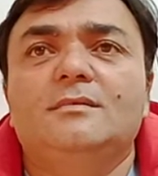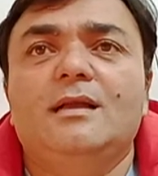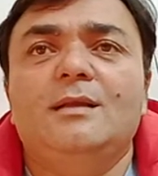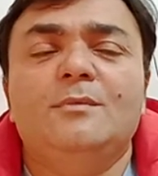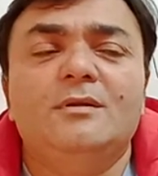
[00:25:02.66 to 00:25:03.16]

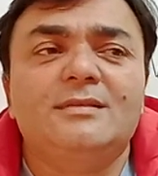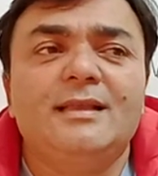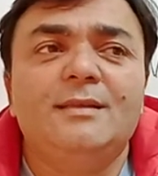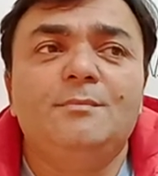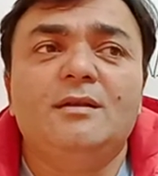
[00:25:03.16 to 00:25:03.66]
I'm not
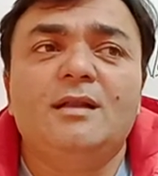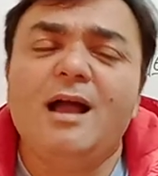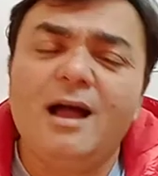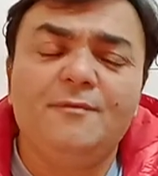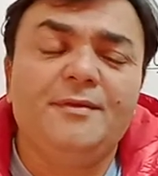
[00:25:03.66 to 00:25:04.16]
saying, but
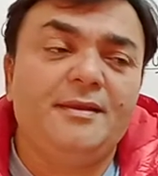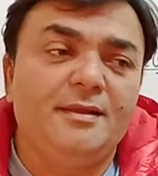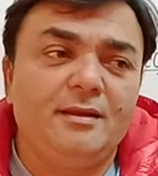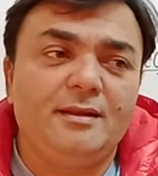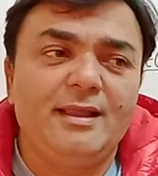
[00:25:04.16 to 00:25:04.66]
half a
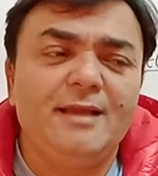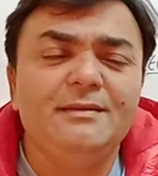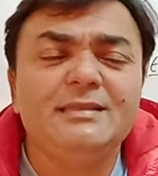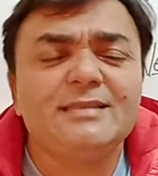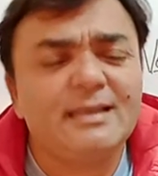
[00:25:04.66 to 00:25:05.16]
year,
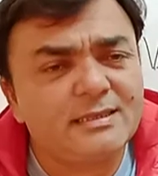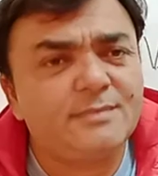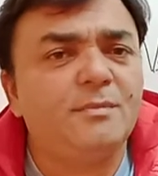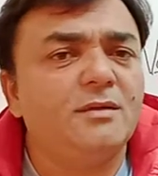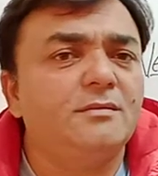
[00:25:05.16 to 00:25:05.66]
every
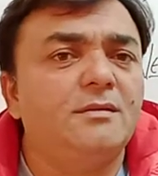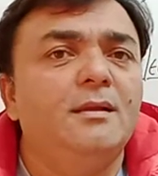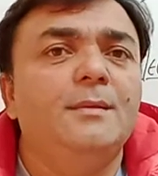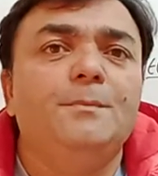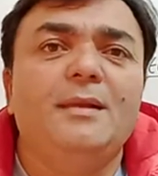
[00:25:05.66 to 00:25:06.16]
6 months,
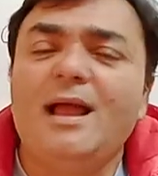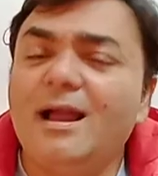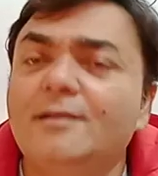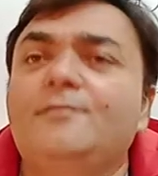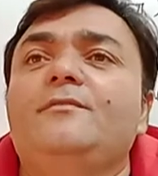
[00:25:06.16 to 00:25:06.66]

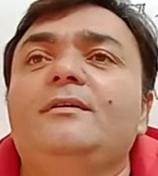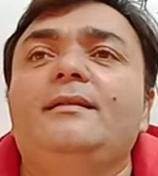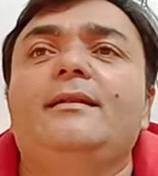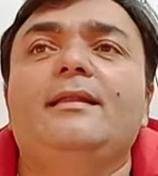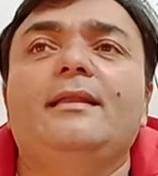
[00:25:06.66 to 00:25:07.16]
plant
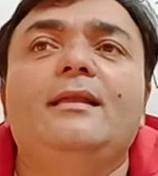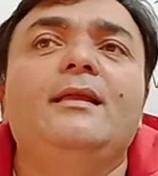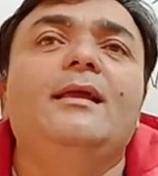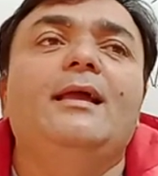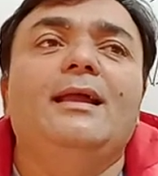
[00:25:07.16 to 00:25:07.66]
one
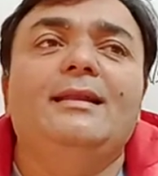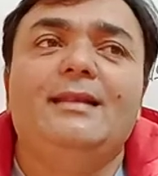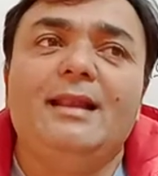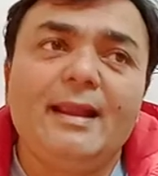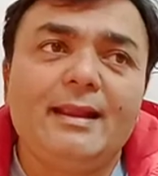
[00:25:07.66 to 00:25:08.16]
tree
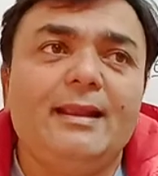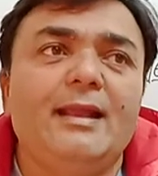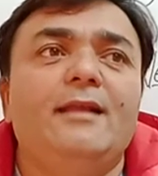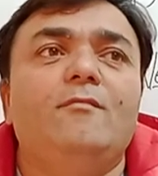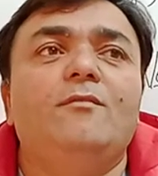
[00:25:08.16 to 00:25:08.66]
and take
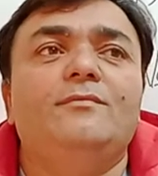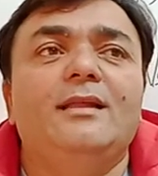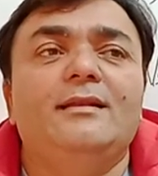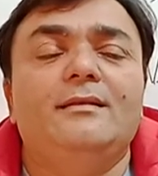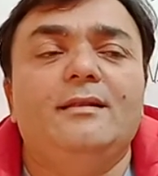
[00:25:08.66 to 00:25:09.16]
care of
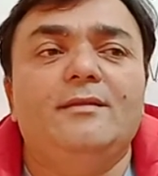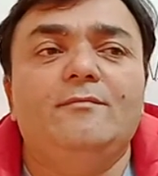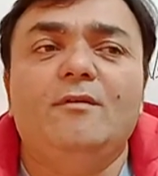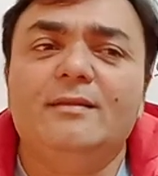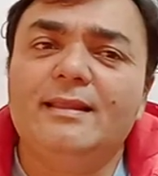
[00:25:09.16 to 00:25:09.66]
that tree.
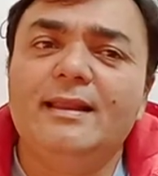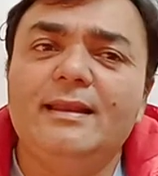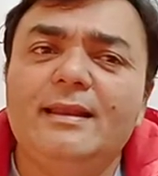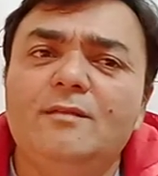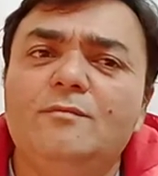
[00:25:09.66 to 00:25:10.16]
What they
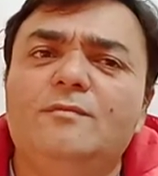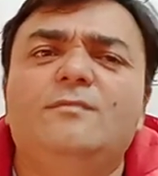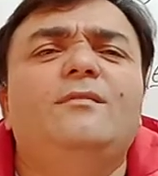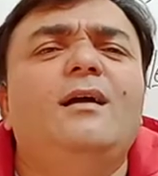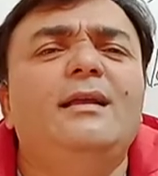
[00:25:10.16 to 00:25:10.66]
need,
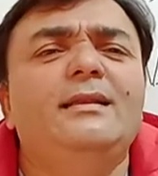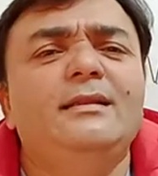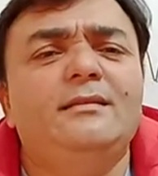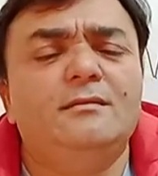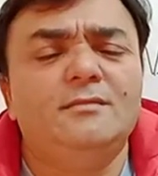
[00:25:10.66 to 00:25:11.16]
5
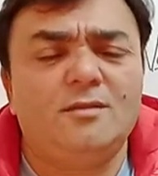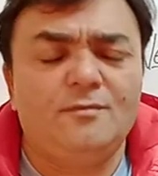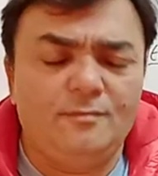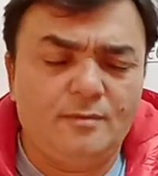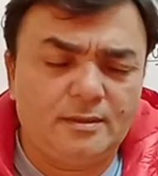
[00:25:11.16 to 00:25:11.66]
liters
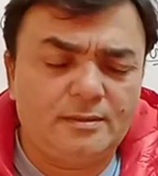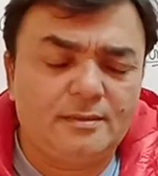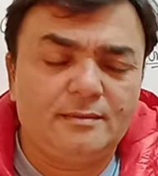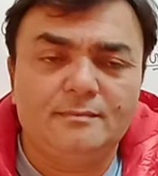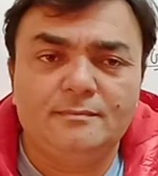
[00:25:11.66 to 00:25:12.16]
of water,
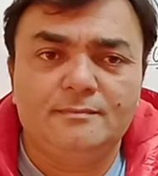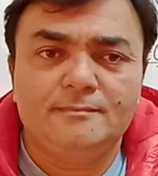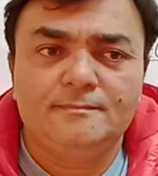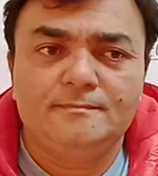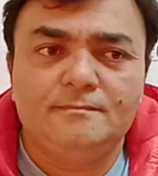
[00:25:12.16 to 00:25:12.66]

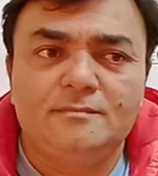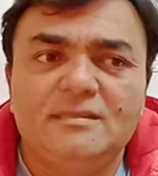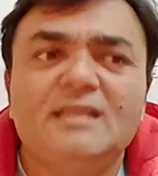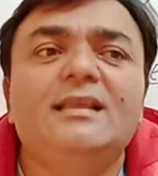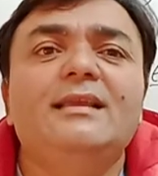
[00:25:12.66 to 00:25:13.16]

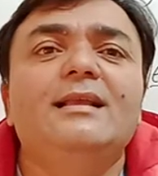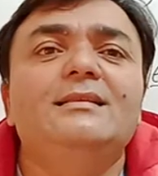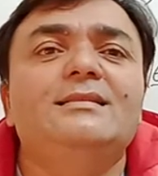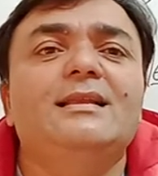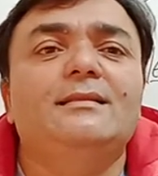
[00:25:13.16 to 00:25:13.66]
nothing
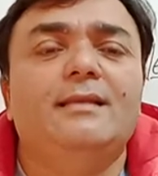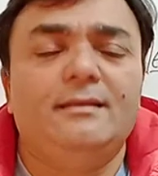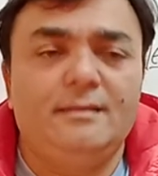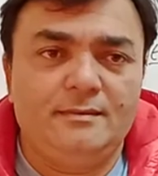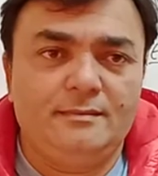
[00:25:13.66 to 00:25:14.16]
else than that.